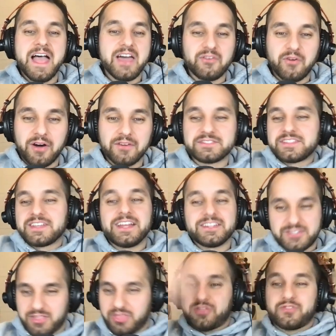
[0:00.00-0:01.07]
And all of a sudden I
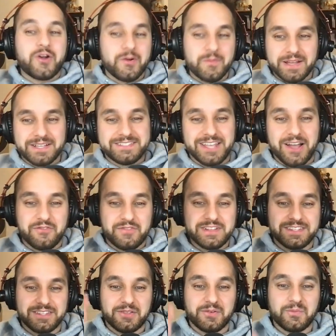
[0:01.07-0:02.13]
just throw myself
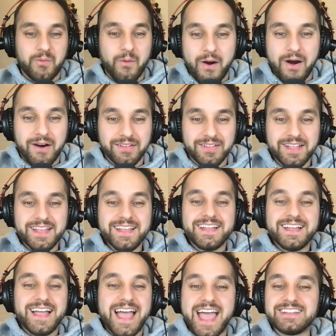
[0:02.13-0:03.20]
into the wall.
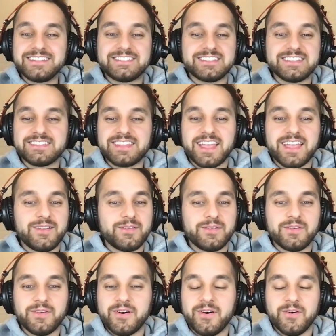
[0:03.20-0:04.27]
And she's like,
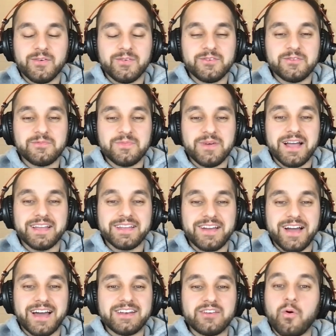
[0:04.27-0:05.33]
oh my
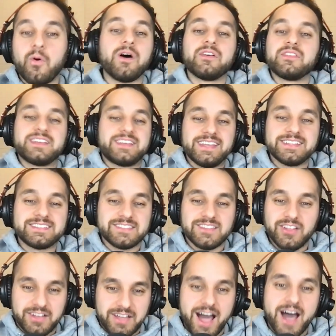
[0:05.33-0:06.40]
God. And all the kids
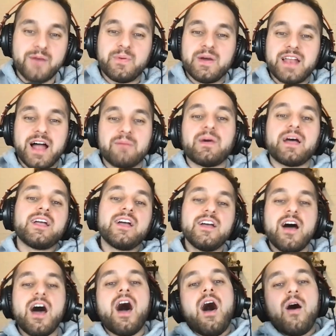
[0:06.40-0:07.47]
look up and I'm like,
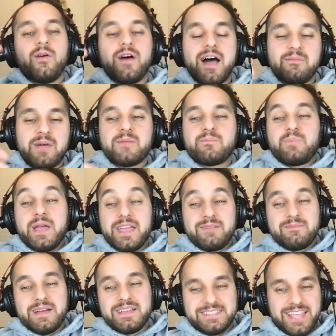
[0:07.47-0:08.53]
oh, I'm like
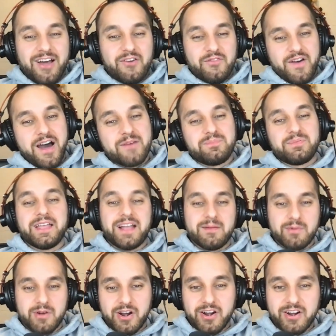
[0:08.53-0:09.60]
picking myself up like
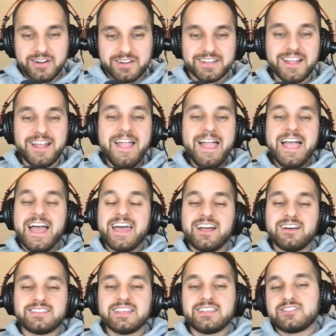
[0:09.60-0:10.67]
I'm hurt. And
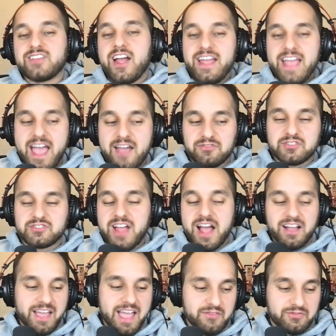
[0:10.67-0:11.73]
I was like, sorry,
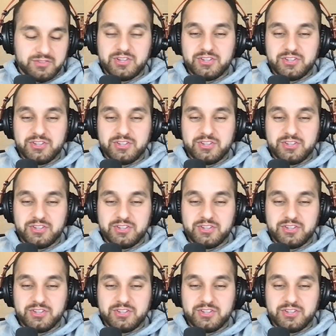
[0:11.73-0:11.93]
aftershock.